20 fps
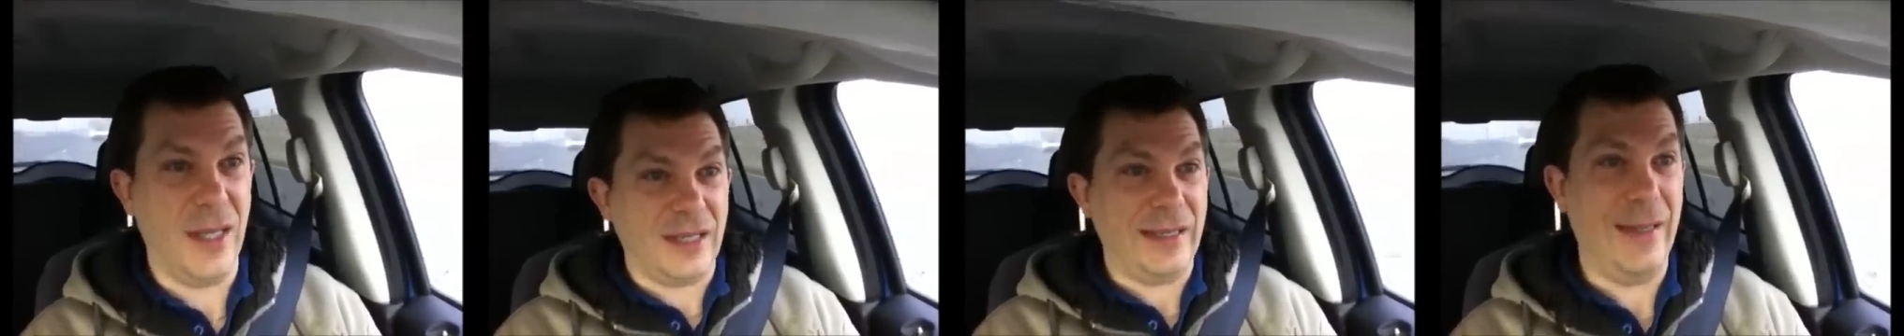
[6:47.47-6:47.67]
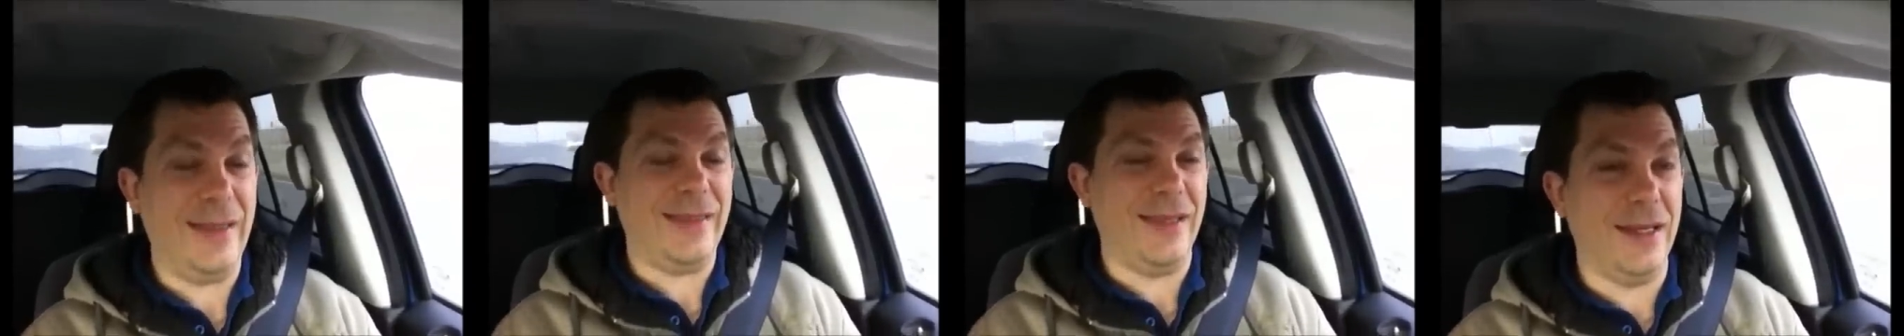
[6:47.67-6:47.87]

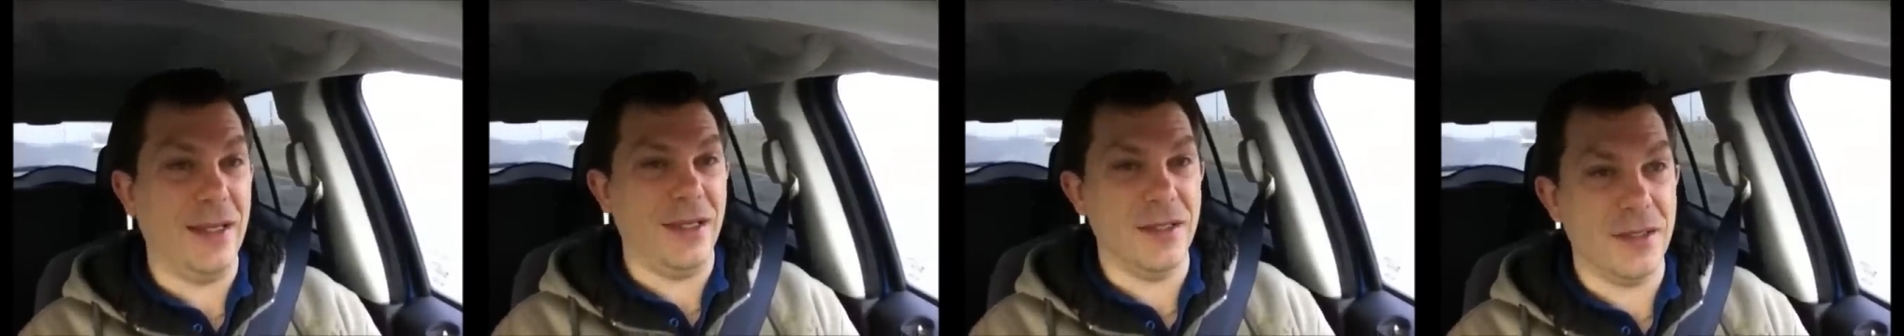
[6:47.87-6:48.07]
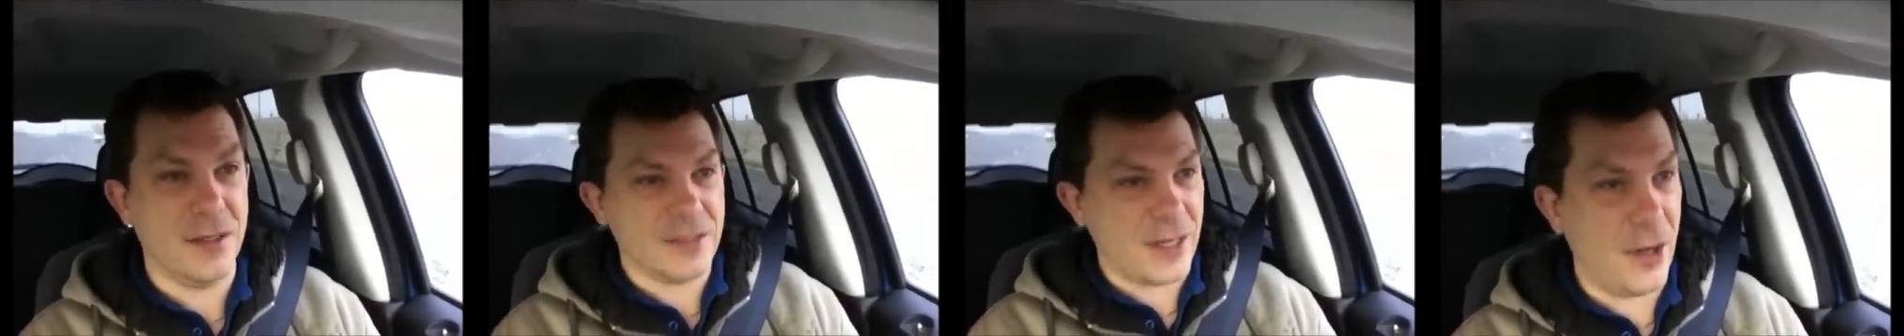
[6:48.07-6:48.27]

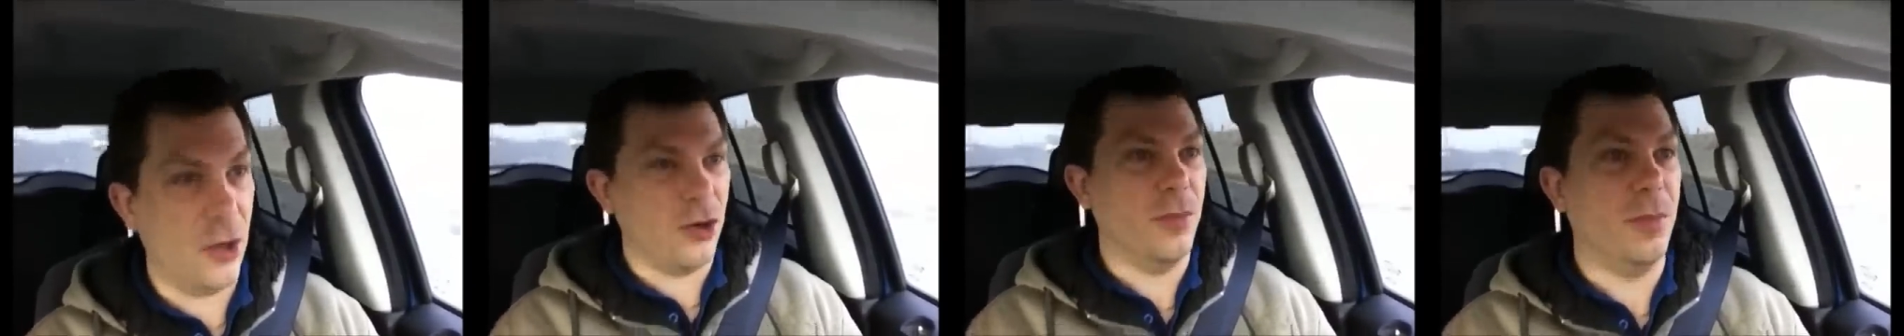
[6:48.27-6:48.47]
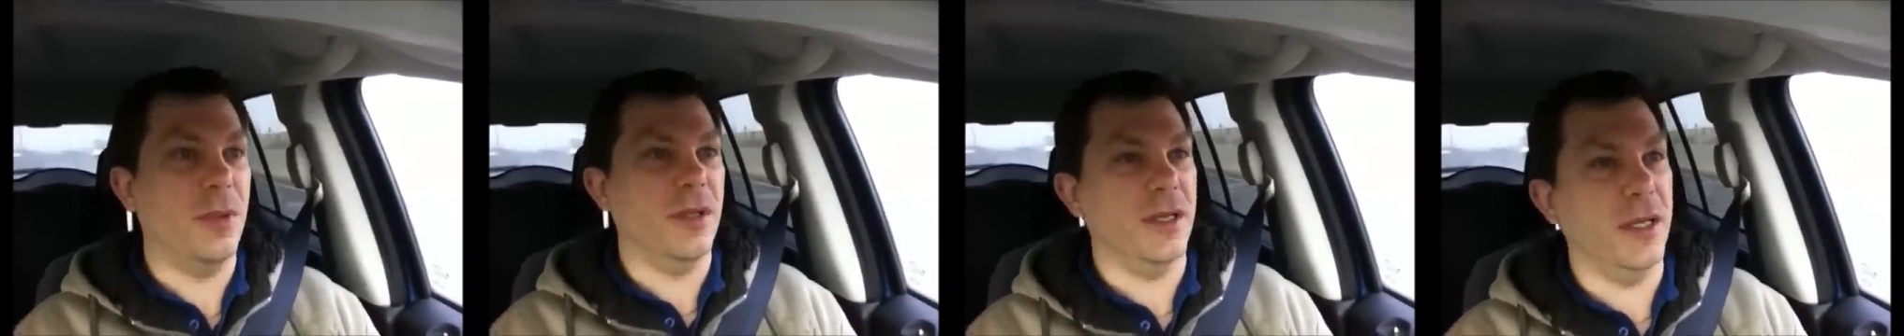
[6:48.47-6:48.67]
anything is
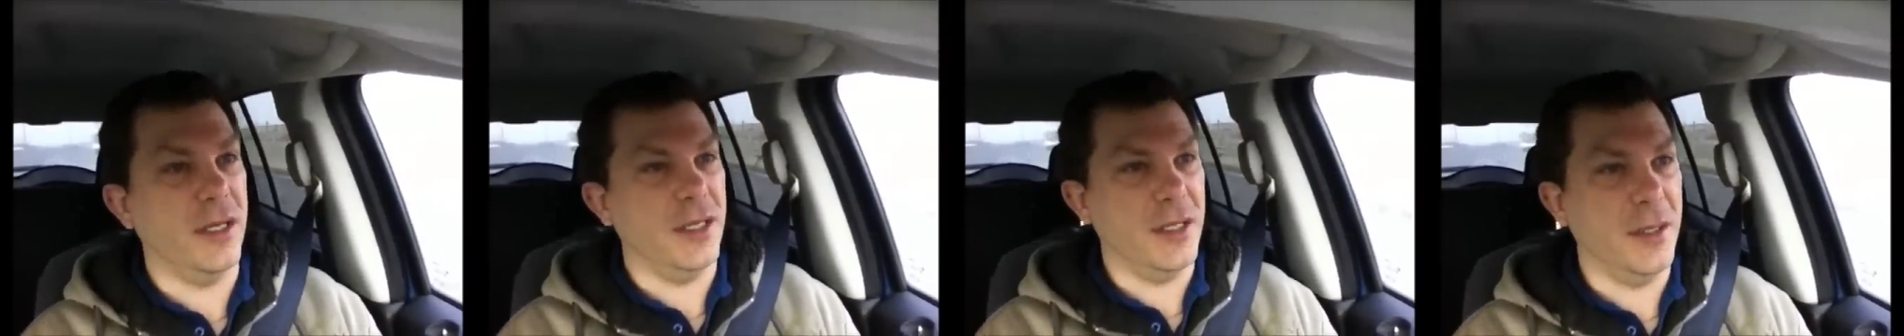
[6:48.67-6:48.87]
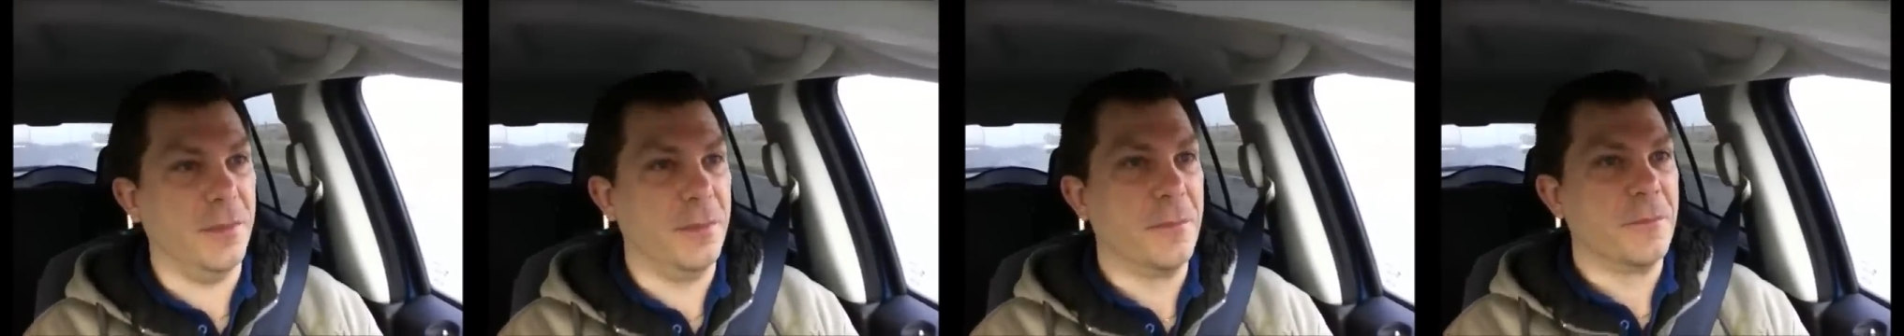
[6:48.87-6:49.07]

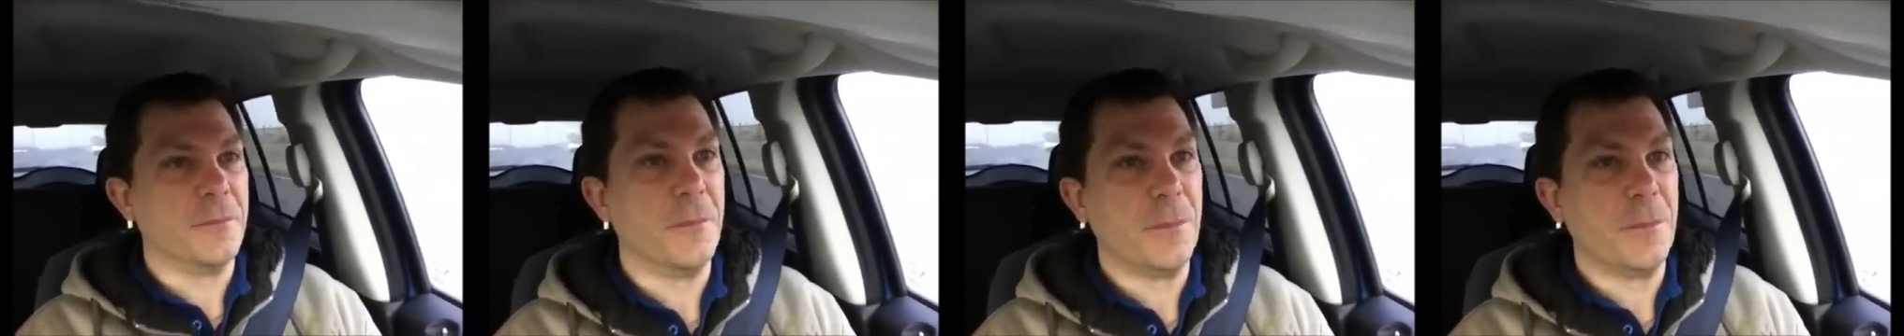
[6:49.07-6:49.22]
terribly